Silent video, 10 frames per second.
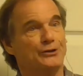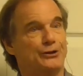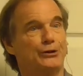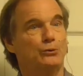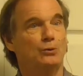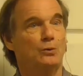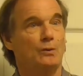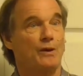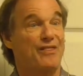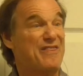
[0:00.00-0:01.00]
to
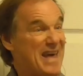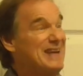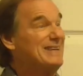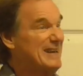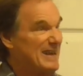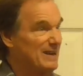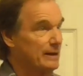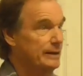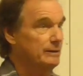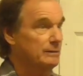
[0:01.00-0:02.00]
theta
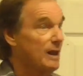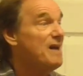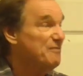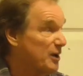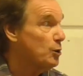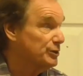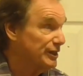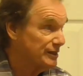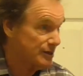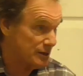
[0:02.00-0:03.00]
healing life
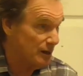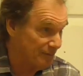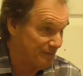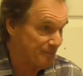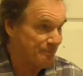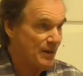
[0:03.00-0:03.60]
coaching stuff.